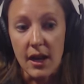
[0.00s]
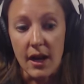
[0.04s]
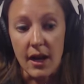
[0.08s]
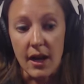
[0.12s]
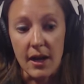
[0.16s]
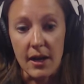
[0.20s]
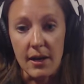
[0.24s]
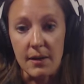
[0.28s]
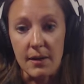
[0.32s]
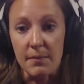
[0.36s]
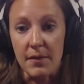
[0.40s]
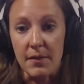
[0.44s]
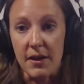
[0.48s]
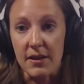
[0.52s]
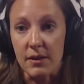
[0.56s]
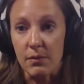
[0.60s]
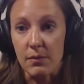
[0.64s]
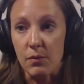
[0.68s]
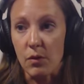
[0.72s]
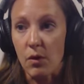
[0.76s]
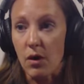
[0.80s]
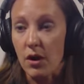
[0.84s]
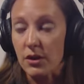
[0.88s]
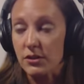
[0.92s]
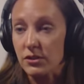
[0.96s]
Um, and then
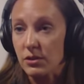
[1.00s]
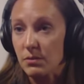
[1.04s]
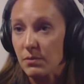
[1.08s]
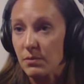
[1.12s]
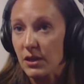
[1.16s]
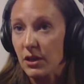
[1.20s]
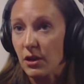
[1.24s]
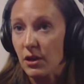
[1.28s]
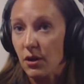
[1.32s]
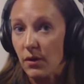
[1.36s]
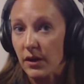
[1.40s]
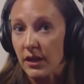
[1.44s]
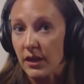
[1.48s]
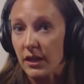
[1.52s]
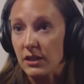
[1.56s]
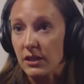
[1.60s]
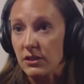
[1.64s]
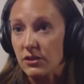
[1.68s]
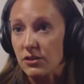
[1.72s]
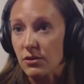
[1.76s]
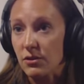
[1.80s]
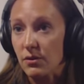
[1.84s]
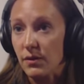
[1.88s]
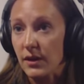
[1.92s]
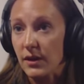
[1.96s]
we'll also be going
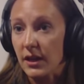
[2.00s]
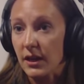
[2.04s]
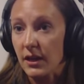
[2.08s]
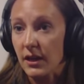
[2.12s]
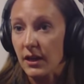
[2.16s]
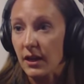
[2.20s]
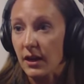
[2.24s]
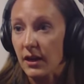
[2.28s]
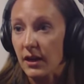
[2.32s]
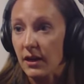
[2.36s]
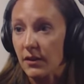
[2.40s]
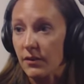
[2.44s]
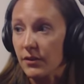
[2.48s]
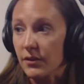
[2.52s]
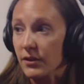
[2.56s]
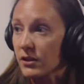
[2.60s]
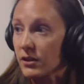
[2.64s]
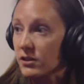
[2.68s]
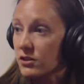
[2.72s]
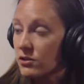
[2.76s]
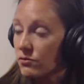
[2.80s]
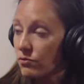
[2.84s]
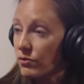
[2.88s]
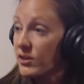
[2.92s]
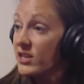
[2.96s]
and doing uh,
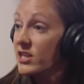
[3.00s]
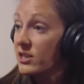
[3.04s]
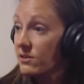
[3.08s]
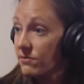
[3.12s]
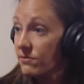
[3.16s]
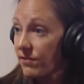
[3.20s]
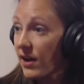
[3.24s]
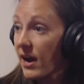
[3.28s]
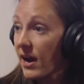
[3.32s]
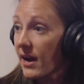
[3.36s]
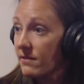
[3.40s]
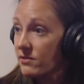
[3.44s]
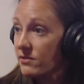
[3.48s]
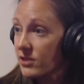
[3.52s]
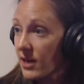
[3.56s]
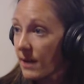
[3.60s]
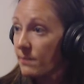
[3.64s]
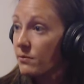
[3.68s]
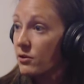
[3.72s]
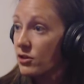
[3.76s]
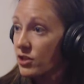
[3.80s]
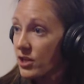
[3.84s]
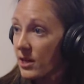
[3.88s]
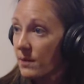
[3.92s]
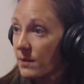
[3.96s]
the Region 5
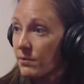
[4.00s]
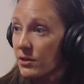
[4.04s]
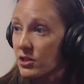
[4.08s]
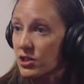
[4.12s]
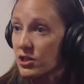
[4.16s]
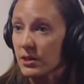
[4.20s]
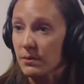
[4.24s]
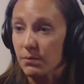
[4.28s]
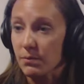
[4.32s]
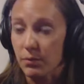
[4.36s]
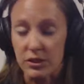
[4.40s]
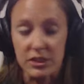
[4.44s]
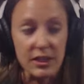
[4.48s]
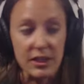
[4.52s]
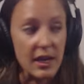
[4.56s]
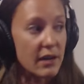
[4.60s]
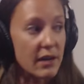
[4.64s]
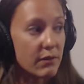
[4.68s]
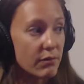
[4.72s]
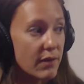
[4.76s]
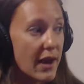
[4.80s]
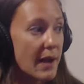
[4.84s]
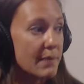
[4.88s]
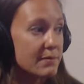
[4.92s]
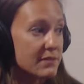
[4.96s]
Chapter Championship, which kind
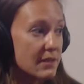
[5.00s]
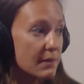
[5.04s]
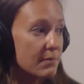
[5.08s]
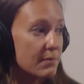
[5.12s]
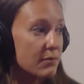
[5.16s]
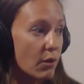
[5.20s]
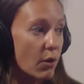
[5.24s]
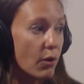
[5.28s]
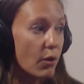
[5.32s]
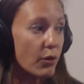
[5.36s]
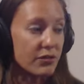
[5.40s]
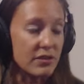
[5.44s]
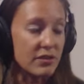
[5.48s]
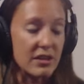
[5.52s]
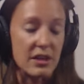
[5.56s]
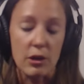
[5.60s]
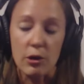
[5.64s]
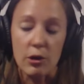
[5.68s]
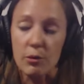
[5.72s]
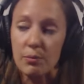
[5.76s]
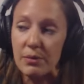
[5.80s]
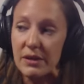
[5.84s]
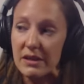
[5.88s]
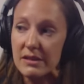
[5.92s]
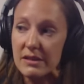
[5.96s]
of wraps up the whole
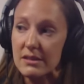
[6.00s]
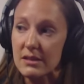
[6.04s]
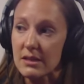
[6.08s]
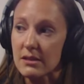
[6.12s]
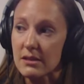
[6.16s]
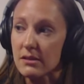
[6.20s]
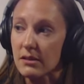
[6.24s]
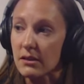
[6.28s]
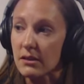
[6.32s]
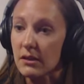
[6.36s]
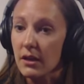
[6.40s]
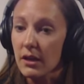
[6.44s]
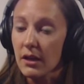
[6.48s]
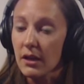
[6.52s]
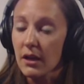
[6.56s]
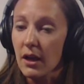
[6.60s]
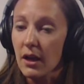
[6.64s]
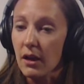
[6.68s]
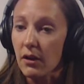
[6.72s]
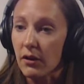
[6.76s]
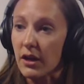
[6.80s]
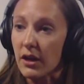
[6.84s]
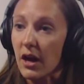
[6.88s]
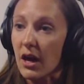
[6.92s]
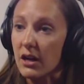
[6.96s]
TOB season
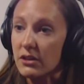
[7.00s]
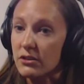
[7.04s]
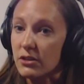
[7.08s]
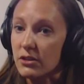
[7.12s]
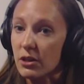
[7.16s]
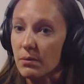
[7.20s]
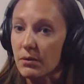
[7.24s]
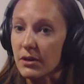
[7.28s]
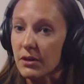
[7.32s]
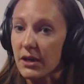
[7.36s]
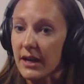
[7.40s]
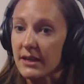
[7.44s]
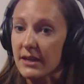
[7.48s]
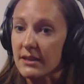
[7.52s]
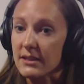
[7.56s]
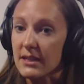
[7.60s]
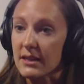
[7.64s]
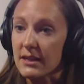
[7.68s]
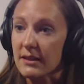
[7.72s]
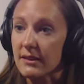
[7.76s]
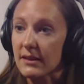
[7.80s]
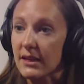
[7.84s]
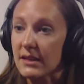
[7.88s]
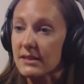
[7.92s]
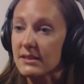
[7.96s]
mm-hmm. on October
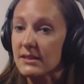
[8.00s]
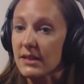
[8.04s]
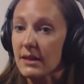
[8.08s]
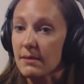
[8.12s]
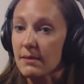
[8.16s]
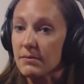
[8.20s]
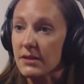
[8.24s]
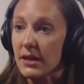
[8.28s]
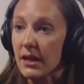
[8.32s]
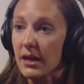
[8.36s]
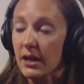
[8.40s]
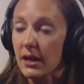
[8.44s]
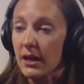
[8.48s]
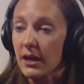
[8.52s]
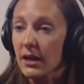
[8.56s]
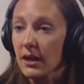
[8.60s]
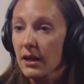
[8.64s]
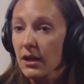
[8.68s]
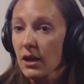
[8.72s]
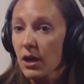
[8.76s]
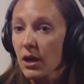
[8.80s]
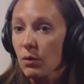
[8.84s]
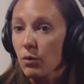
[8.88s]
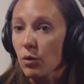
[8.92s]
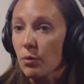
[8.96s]
19th, that same day.
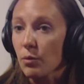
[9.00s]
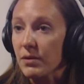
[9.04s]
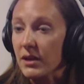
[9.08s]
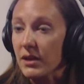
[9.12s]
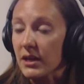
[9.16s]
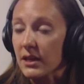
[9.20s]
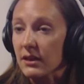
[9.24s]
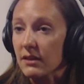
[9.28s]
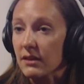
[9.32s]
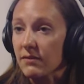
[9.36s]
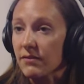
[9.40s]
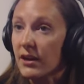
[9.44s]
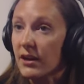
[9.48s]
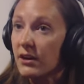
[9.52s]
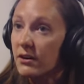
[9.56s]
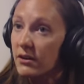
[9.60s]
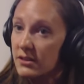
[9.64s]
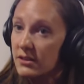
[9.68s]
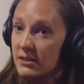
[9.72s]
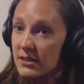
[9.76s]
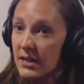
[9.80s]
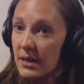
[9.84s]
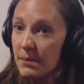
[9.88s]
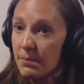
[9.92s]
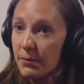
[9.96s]
We'll be in the
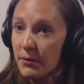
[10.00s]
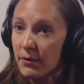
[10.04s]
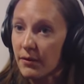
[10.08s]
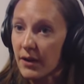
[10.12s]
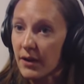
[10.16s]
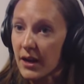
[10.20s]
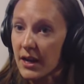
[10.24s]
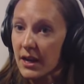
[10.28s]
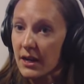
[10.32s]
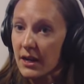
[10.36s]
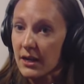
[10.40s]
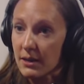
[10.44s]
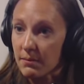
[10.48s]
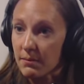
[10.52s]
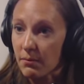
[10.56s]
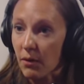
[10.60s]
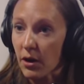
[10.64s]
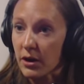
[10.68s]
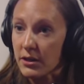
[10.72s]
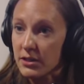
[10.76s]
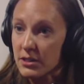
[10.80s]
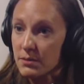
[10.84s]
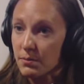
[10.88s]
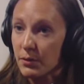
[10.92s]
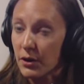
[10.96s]
Veterans Day Parade in
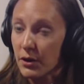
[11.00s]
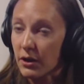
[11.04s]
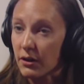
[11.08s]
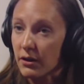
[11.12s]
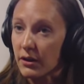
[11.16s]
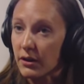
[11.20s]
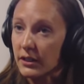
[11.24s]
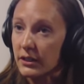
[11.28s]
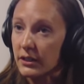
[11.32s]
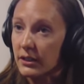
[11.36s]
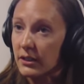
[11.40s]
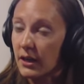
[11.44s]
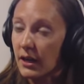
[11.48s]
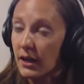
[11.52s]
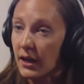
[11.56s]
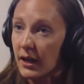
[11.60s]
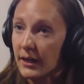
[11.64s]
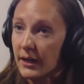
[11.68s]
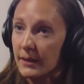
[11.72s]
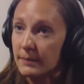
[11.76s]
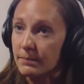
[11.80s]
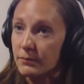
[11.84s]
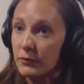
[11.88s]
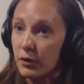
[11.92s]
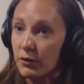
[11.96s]
Martinsburg on
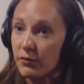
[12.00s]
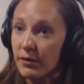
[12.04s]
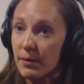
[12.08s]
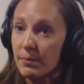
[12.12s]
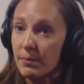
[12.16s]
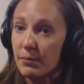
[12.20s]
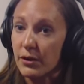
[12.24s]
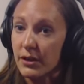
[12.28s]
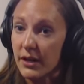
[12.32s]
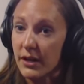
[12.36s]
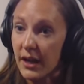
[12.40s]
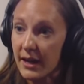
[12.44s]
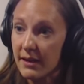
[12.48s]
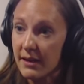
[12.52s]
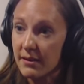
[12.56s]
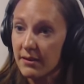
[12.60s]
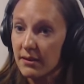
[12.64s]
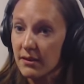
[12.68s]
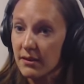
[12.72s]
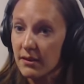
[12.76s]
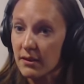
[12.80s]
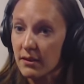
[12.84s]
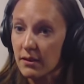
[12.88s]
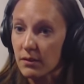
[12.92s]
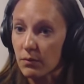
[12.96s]
um, November
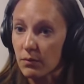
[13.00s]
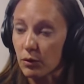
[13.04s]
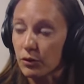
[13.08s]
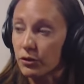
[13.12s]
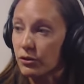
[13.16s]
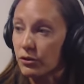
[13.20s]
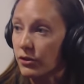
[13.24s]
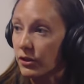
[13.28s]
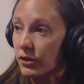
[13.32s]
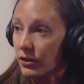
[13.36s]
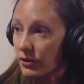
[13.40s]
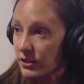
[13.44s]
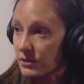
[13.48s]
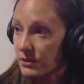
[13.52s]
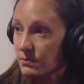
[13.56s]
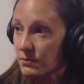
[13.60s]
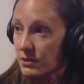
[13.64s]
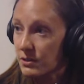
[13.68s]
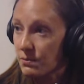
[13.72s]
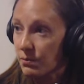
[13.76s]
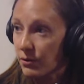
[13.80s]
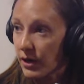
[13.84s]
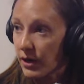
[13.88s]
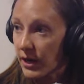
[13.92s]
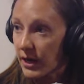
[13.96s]
9th. We'll do the
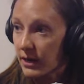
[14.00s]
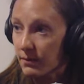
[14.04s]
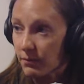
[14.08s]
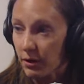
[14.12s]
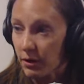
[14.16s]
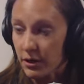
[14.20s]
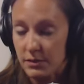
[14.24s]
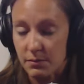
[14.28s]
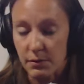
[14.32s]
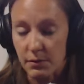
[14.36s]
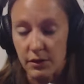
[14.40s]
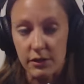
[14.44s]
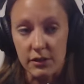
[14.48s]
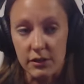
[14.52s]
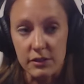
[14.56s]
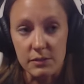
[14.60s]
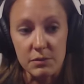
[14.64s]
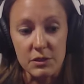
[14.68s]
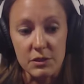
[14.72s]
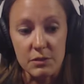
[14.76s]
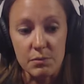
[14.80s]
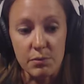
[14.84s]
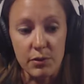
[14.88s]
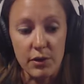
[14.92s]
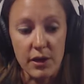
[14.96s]
Christmas Parade, Martinsburg
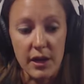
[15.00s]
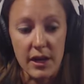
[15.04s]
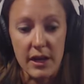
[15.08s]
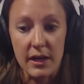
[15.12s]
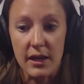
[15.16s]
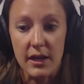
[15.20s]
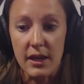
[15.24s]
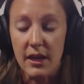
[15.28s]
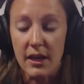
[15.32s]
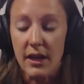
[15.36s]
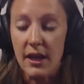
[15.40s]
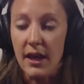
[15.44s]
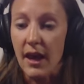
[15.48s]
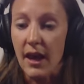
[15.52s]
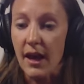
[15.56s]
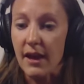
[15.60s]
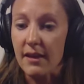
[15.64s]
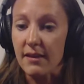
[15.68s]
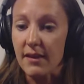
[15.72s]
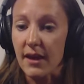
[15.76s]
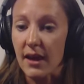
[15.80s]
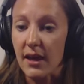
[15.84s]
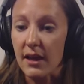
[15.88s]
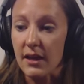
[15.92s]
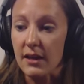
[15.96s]
Christmas Parade.
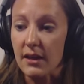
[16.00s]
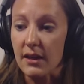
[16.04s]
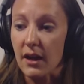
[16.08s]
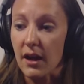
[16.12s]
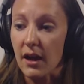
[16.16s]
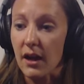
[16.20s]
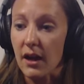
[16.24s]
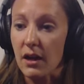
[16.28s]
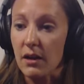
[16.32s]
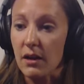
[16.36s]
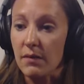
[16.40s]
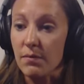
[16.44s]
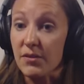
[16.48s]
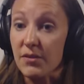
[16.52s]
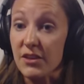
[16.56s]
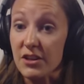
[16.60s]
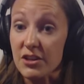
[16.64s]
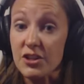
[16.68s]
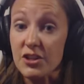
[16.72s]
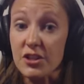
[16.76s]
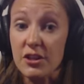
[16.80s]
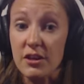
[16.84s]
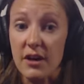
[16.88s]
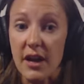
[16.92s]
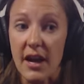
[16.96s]
And then um,
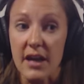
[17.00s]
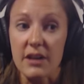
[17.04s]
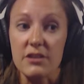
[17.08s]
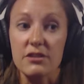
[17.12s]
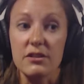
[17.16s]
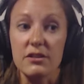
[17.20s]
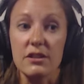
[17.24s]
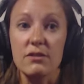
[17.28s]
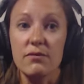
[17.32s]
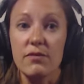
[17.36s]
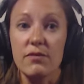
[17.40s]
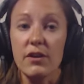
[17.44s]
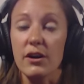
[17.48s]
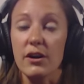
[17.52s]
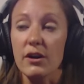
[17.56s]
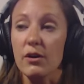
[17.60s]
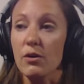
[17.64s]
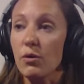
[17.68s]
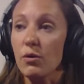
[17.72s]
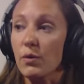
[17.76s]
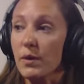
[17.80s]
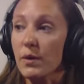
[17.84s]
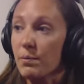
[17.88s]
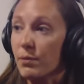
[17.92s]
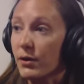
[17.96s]
this year, actually, it's very
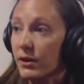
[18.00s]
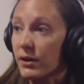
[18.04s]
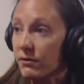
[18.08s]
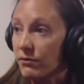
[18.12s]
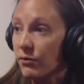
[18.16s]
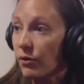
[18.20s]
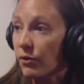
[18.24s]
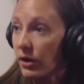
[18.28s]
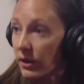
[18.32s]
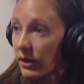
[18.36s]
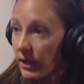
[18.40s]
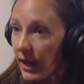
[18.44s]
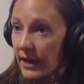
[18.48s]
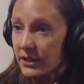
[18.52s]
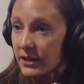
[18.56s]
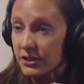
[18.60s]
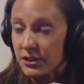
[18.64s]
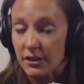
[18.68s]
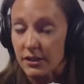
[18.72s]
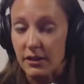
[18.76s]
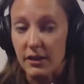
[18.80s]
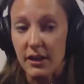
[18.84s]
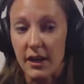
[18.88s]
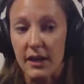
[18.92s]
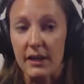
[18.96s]
cool. We put in for it last
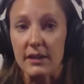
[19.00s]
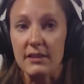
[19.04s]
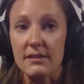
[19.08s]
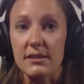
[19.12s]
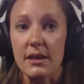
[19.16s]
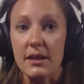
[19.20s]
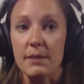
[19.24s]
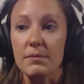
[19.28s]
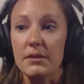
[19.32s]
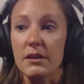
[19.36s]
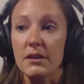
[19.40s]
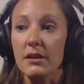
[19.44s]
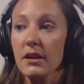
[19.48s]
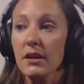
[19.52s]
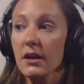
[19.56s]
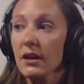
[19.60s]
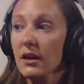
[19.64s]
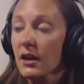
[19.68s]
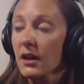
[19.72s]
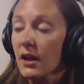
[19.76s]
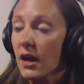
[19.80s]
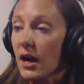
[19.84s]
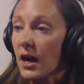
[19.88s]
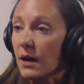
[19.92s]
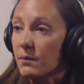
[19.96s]
year and got accepted.
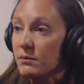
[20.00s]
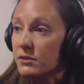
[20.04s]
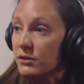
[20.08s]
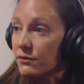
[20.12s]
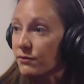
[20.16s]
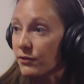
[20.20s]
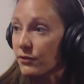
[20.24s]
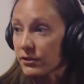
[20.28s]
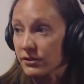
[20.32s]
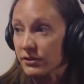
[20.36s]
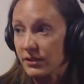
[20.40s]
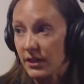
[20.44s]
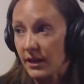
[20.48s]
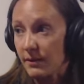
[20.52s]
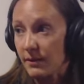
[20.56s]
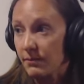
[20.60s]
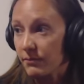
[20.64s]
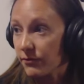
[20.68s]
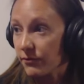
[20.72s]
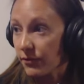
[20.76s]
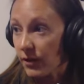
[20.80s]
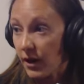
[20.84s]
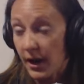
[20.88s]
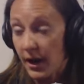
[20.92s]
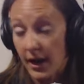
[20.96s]
Um, it's the first time
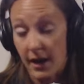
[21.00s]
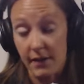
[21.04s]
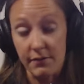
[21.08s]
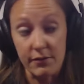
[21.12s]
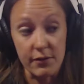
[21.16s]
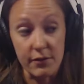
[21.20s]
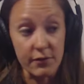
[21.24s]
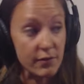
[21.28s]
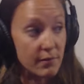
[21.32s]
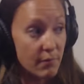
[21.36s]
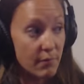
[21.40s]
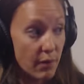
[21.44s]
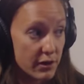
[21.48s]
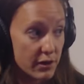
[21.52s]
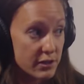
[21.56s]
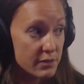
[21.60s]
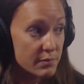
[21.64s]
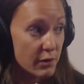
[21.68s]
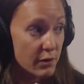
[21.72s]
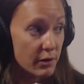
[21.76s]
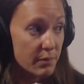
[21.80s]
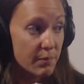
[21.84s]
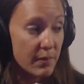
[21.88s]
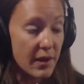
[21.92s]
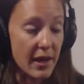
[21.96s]
forever for
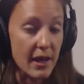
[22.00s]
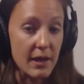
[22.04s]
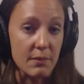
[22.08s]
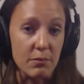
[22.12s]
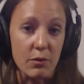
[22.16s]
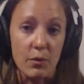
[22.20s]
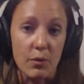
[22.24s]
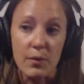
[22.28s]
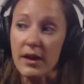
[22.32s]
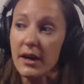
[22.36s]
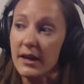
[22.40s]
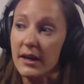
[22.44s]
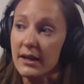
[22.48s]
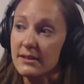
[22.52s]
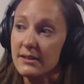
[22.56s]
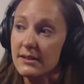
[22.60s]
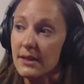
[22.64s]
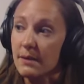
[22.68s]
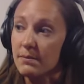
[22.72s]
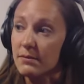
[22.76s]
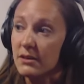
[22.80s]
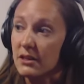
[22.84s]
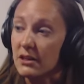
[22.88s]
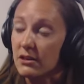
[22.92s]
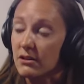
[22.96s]
Martinsburg Band, but we got
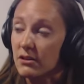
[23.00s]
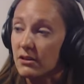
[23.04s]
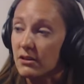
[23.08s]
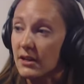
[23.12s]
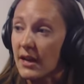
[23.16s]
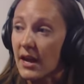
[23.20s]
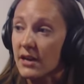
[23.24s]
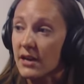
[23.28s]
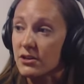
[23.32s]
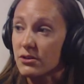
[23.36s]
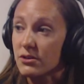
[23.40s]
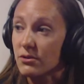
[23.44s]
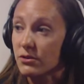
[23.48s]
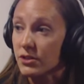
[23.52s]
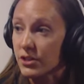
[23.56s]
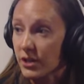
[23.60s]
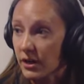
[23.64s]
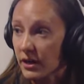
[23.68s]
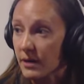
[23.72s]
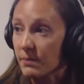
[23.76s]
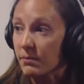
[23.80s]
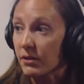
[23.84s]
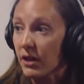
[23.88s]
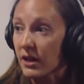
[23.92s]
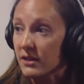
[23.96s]
accepted into the National
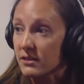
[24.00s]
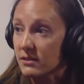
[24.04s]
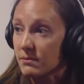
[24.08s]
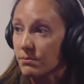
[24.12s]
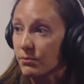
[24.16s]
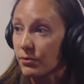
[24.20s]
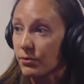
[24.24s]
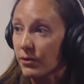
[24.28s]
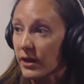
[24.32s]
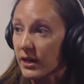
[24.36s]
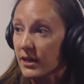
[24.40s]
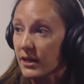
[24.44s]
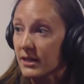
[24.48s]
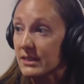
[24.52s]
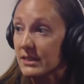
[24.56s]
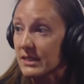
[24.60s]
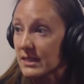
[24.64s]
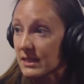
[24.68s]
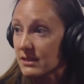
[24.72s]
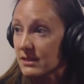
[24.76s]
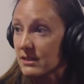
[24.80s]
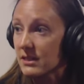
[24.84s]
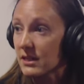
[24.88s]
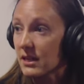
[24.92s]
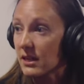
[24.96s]
Cherry Blossom Parade in
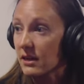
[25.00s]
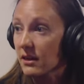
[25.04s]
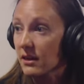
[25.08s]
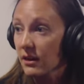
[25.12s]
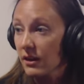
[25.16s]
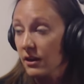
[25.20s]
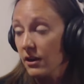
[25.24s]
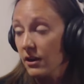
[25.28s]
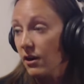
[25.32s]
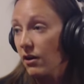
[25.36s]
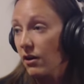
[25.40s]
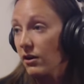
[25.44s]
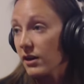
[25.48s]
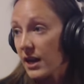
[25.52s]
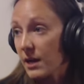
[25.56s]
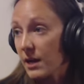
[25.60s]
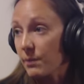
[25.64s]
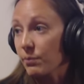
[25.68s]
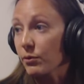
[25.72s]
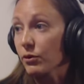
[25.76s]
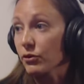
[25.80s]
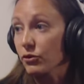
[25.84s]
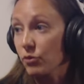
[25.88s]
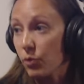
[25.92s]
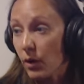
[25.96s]
D.C. on Ooh.
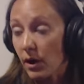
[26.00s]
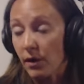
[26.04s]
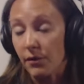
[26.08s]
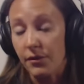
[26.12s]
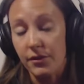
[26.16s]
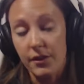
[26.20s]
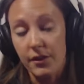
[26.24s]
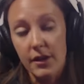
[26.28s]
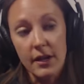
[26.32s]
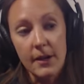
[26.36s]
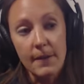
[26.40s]
April 12th.